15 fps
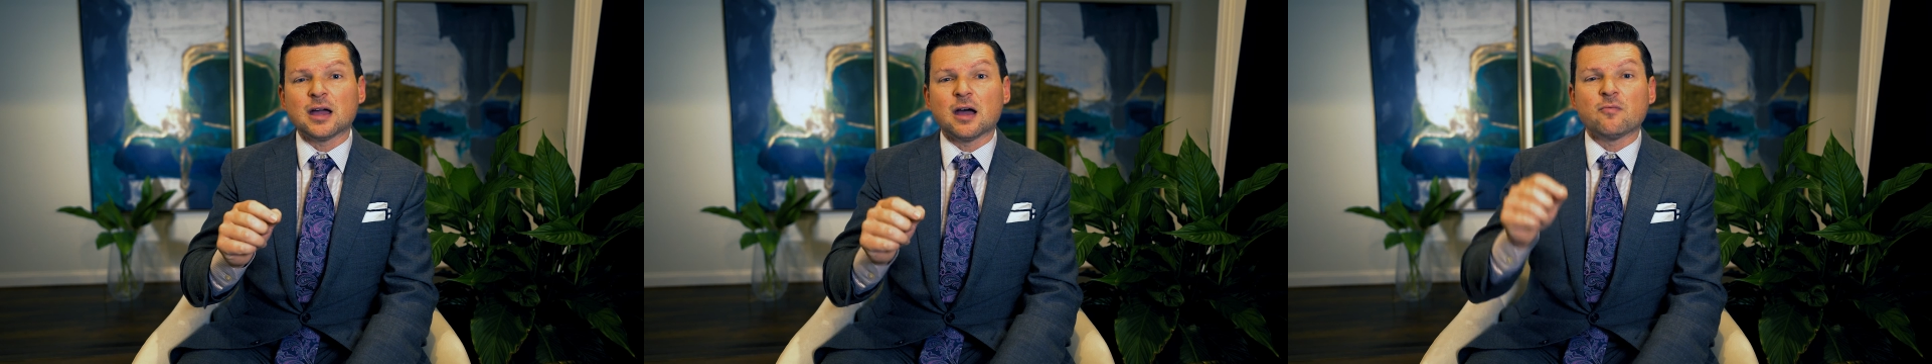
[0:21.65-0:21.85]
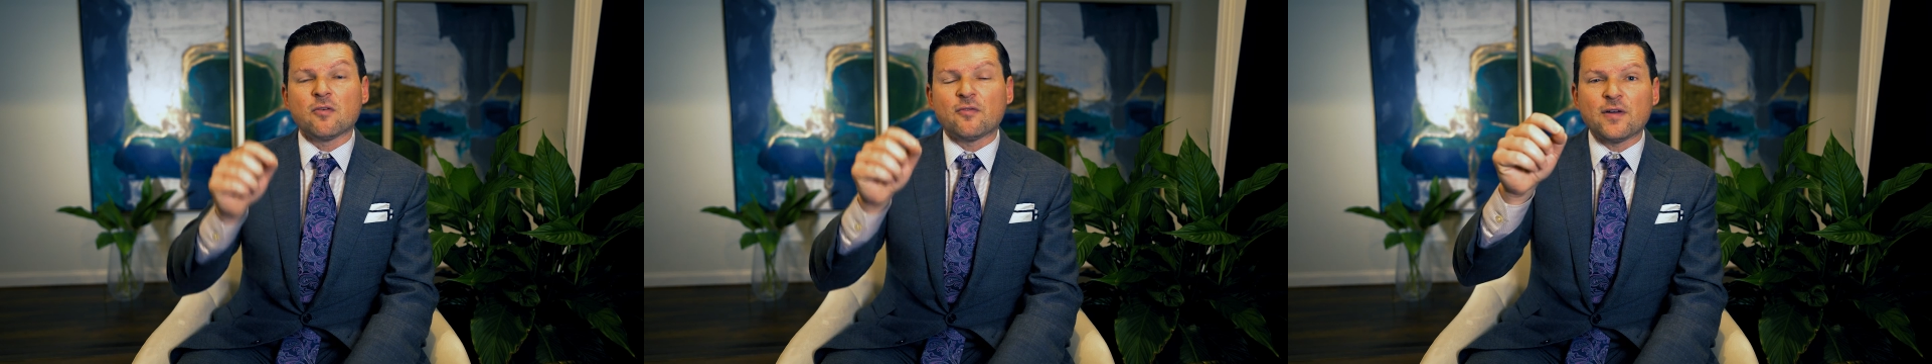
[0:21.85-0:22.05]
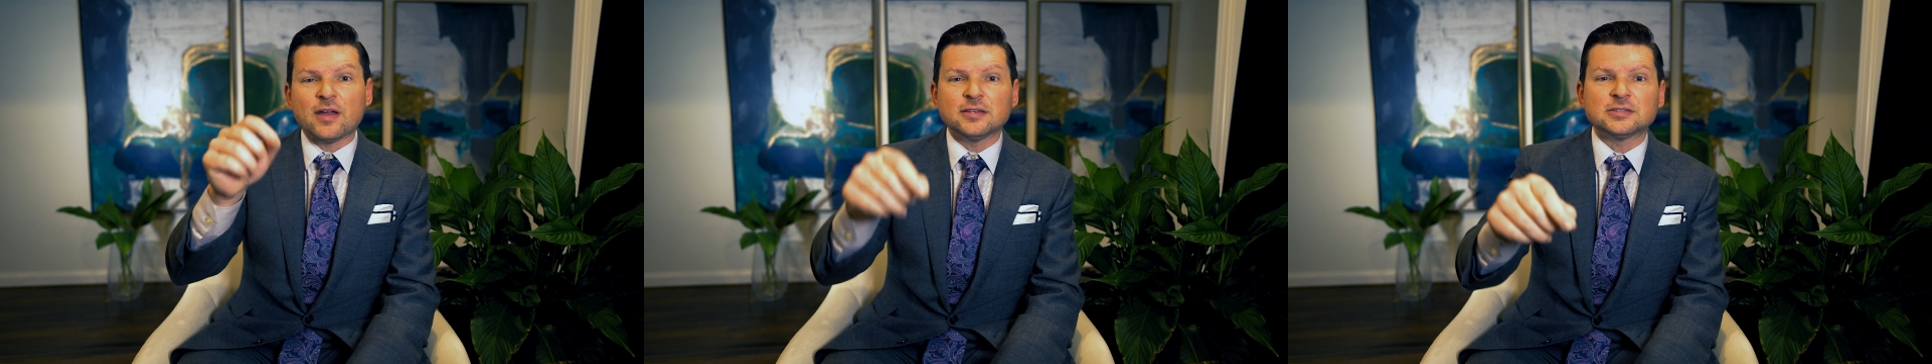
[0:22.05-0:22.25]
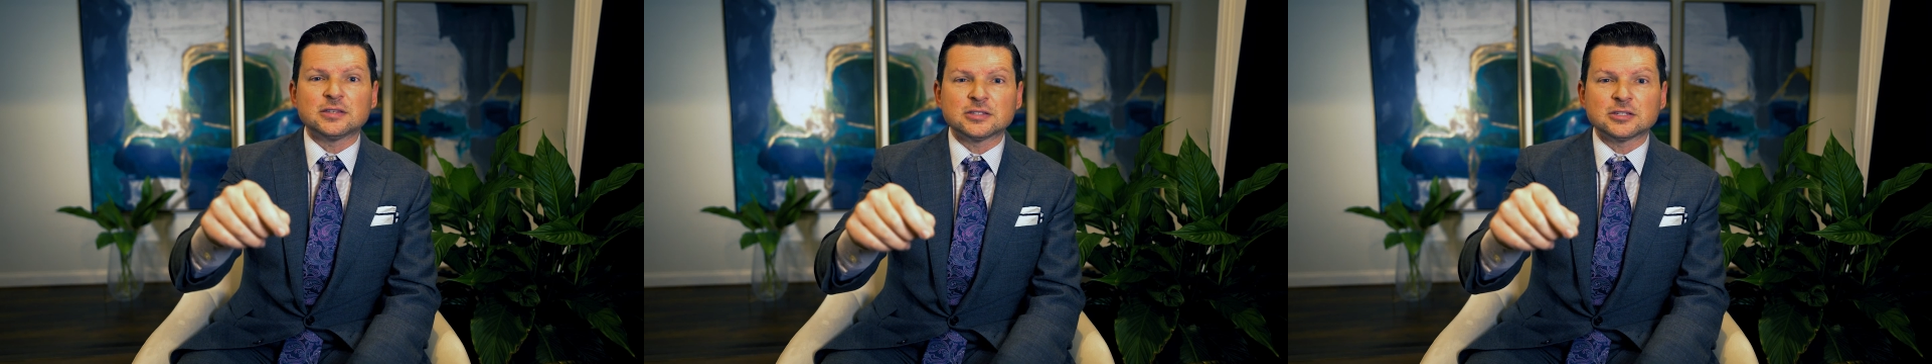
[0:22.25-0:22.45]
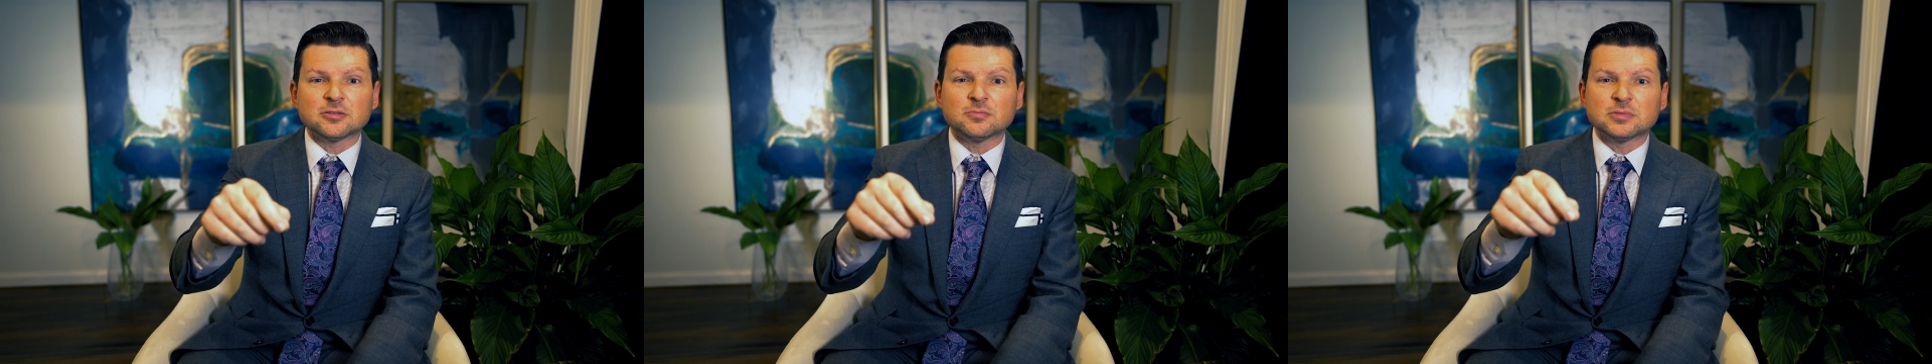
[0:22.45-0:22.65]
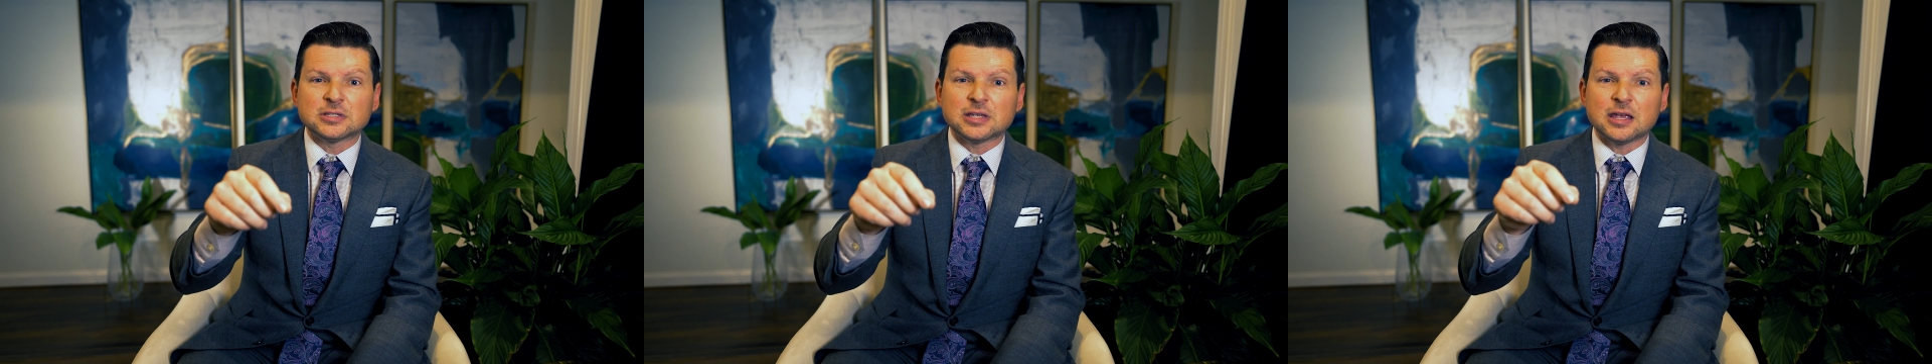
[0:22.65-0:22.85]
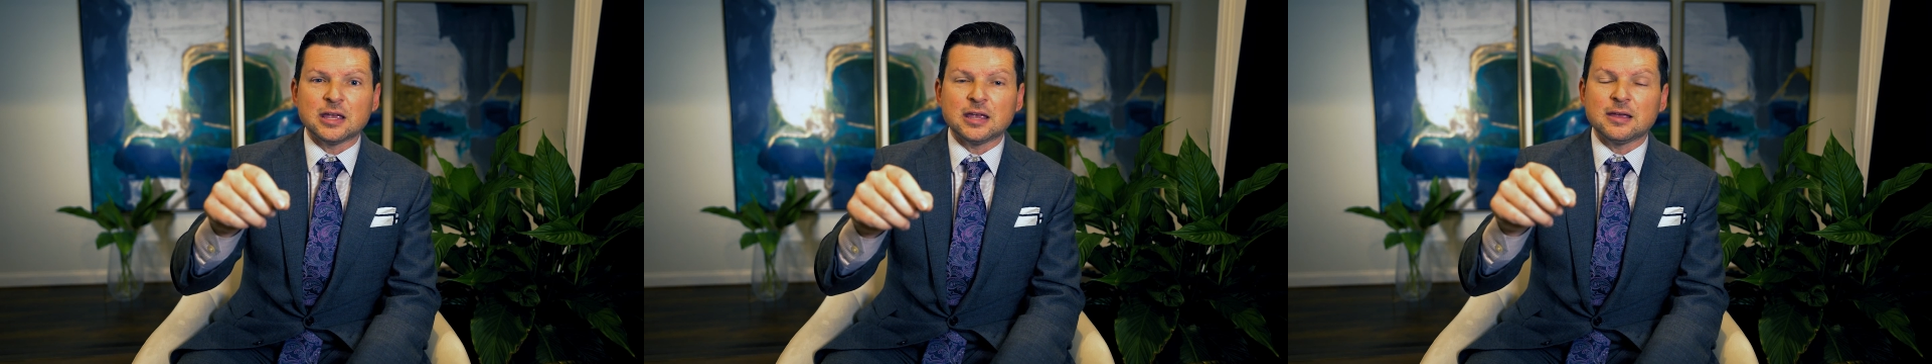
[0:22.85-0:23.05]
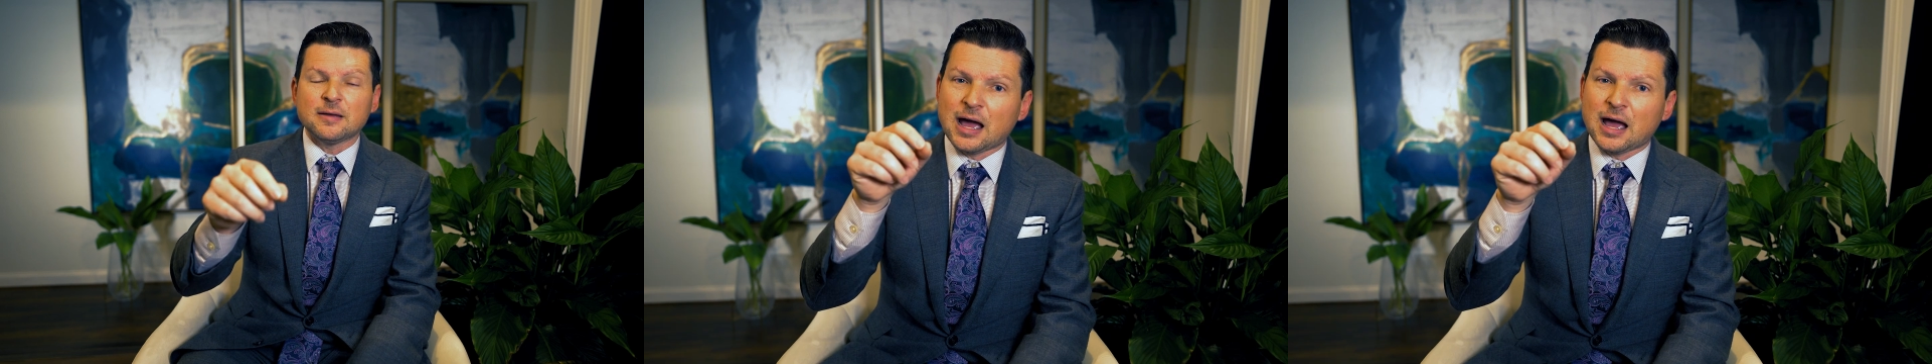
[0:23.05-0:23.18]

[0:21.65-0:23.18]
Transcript: of a faith system say